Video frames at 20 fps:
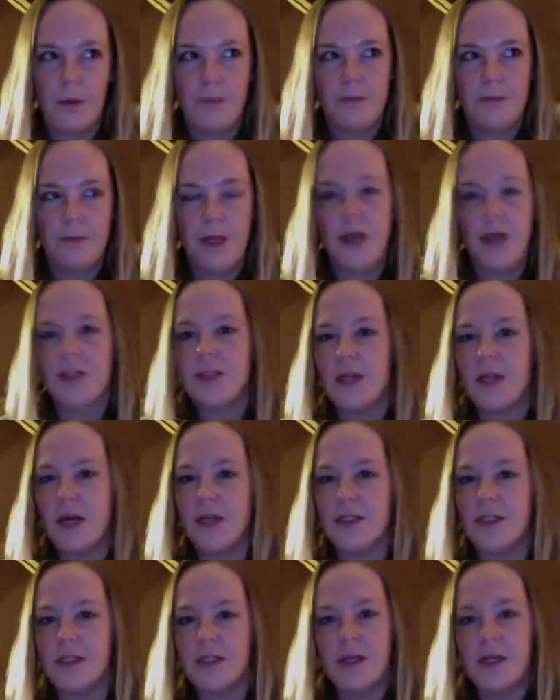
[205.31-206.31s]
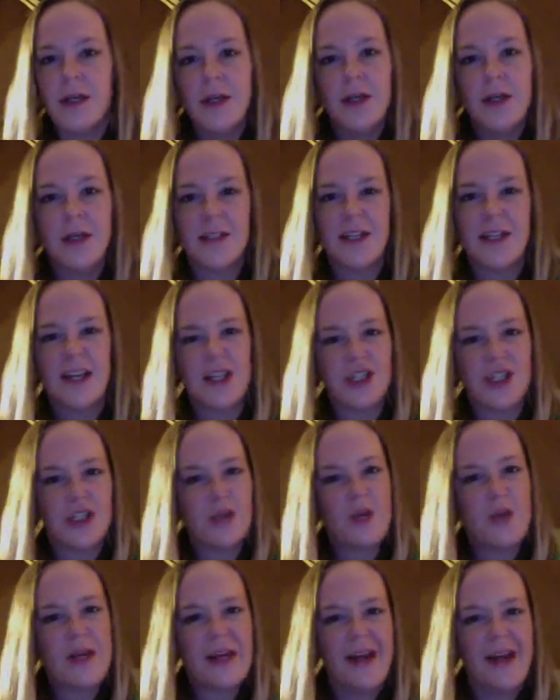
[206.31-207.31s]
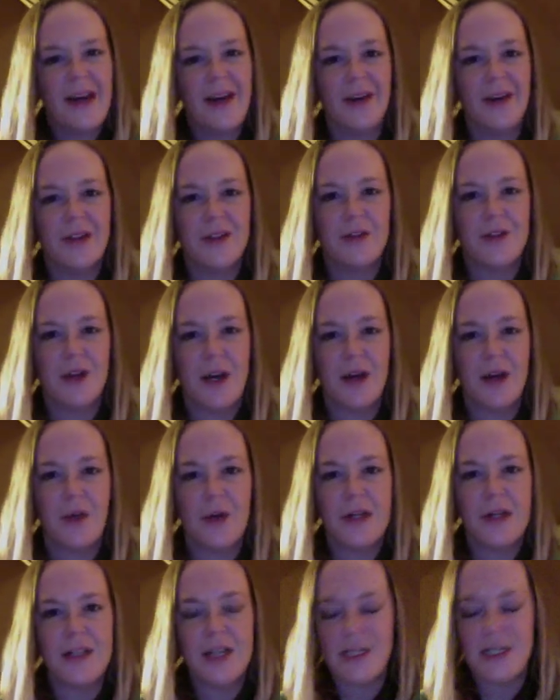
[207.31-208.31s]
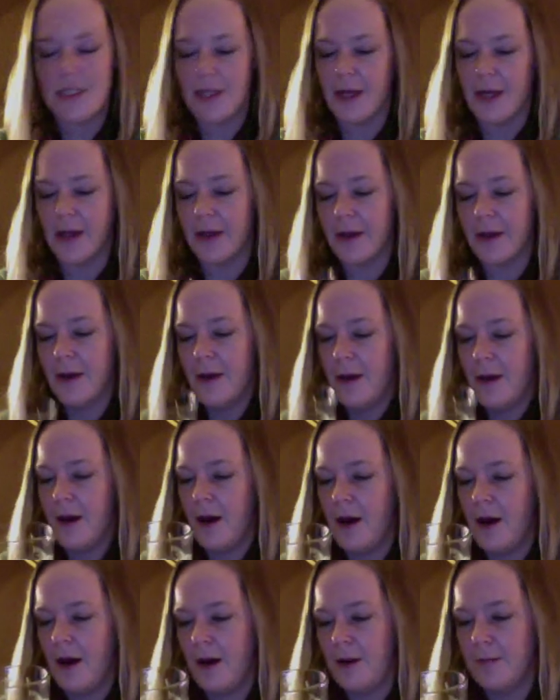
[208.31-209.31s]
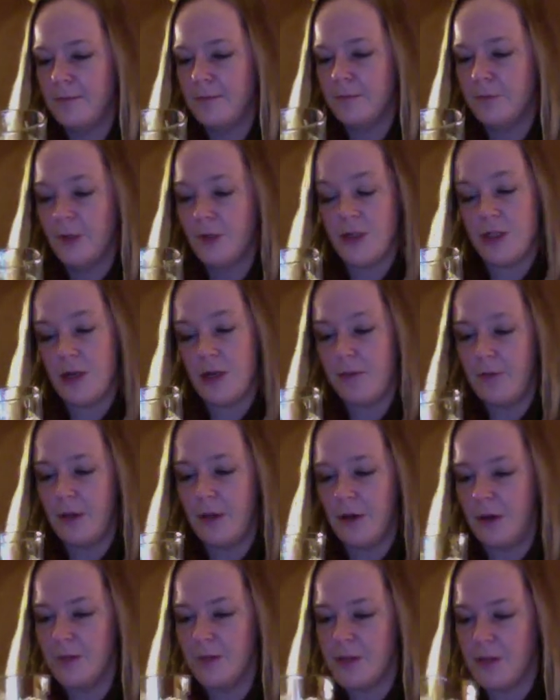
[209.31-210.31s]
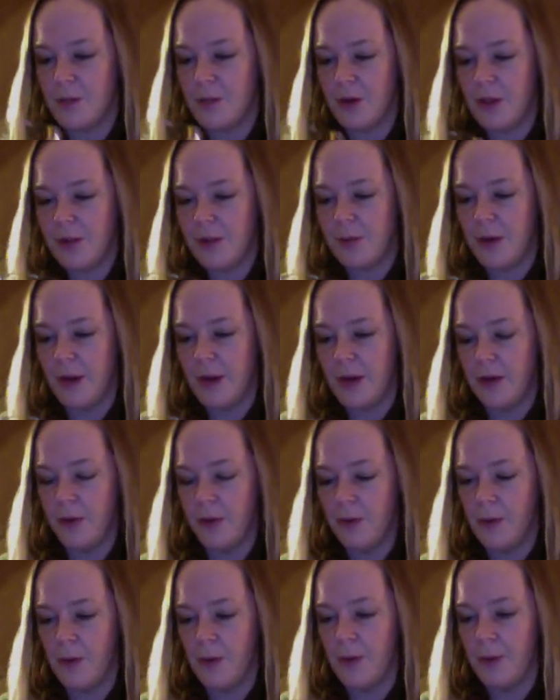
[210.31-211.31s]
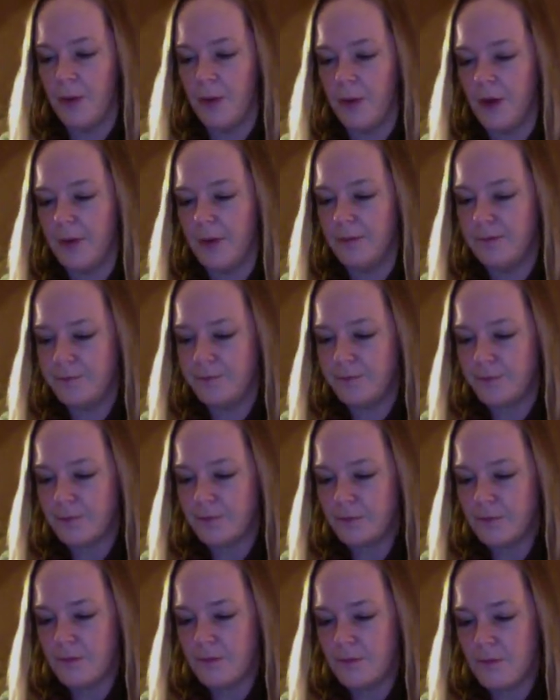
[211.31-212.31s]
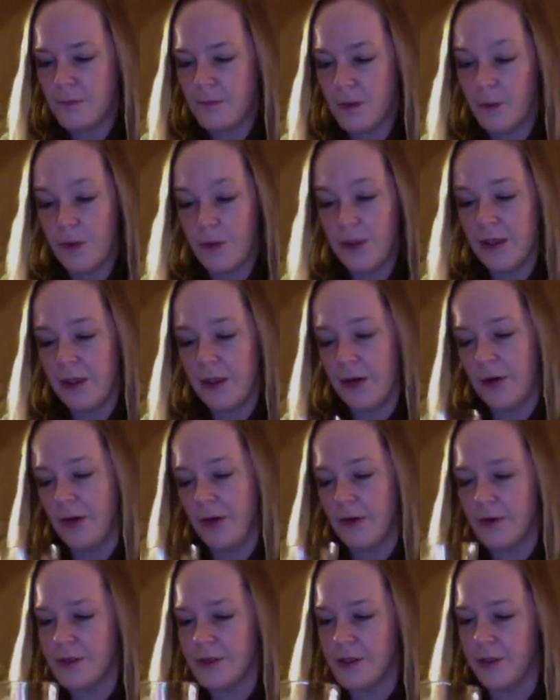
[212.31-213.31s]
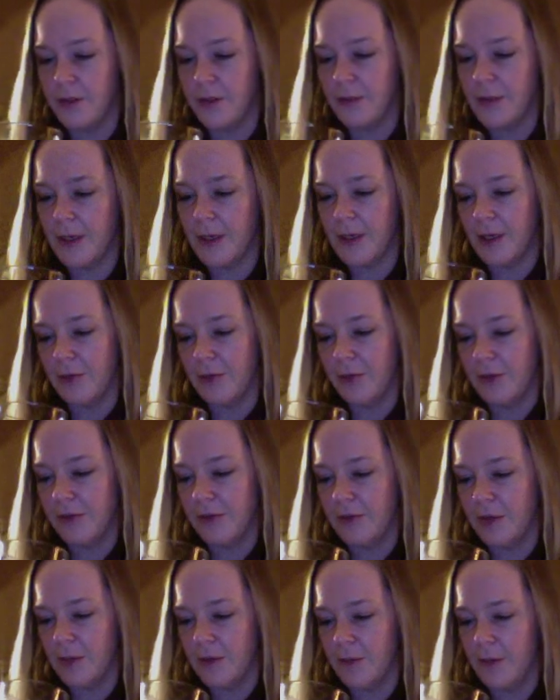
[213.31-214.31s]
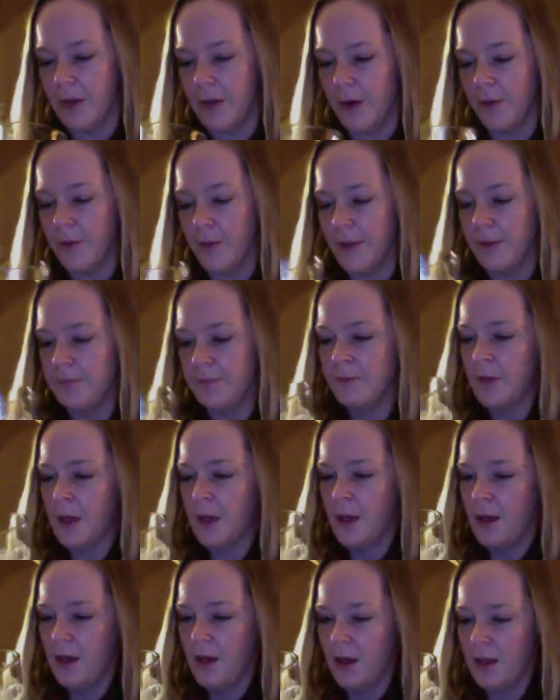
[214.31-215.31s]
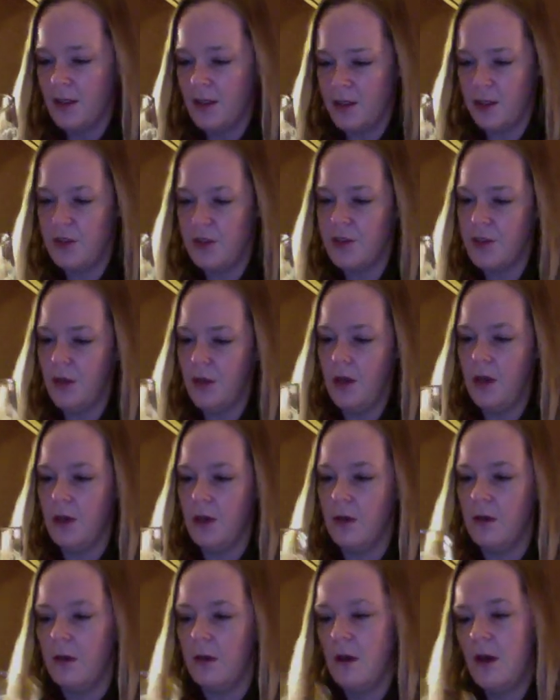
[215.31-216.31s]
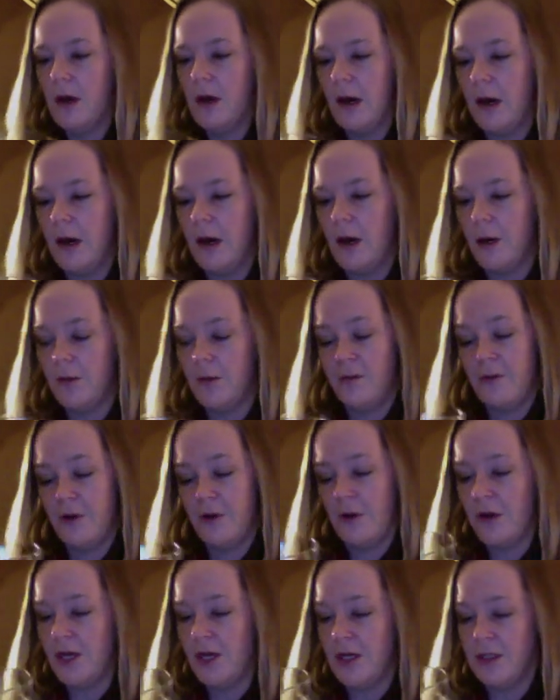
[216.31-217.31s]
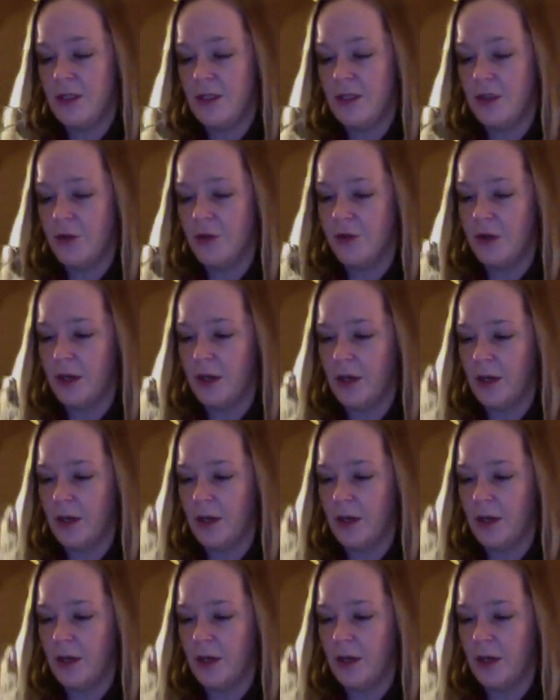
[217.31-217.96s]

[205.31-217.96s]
Yeah, it's nice. It's like a sweet ale. It's kind of what it tastes like, which I'm surprised by. I don't remember it really at all, so I can't really even compare. But it's good. Very easy to drink.